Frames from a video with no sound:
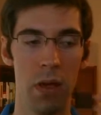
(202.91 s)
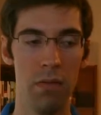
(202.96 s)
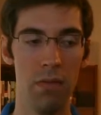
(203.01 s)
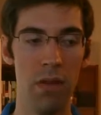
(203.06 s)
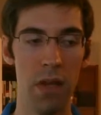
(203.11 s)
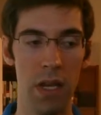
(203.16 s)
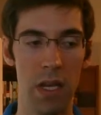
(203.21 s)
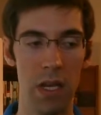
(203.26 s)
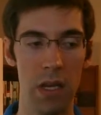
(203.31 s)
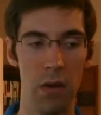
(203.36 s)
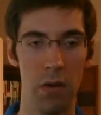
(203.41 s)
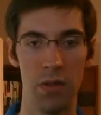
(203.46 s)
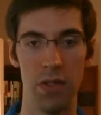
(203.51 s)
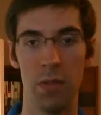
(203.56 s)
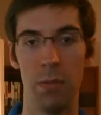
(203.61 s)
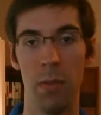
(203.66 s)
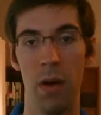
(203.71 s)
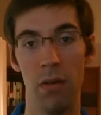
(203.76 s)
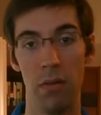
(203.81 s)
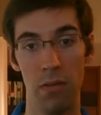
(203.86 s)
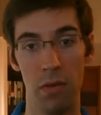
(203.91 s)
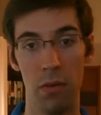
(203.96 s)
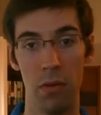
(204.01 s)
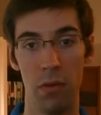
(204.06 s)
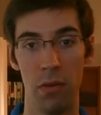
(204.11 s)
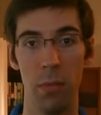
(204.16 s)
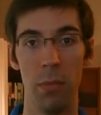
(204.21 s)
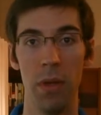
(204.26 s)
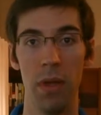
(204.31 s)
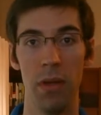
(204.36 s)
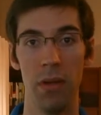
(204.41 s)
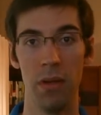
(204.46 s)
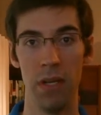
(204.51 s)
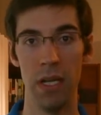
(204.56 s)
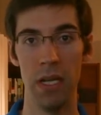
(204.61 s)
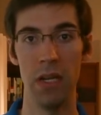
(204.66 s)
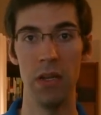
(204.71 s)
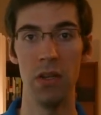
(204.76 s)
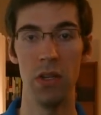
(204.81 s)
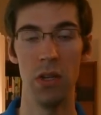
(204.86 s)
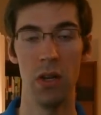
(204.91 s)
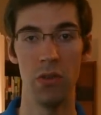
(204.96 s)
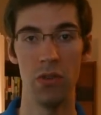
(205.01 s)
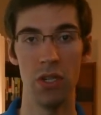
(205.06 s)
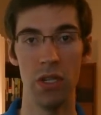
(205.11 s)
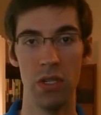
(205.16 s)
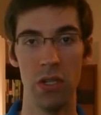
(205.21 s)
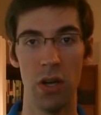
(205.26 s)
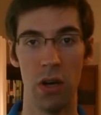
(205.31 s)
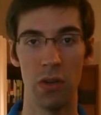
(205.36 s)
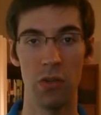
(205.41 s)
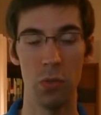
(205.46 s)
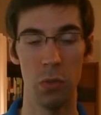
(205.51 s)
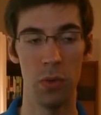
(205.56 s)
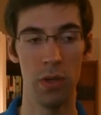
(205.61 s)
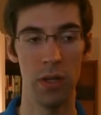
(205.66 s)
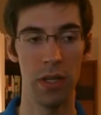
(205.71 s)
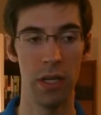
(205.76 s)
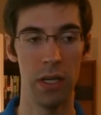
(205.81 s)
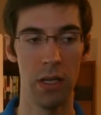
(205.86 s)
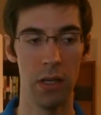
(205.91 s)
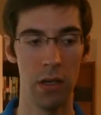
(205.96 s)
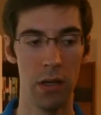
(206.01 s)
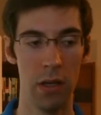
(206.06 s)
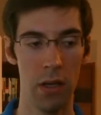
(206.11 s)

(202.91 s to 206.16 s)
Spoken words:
videos about vulnerability, she talks really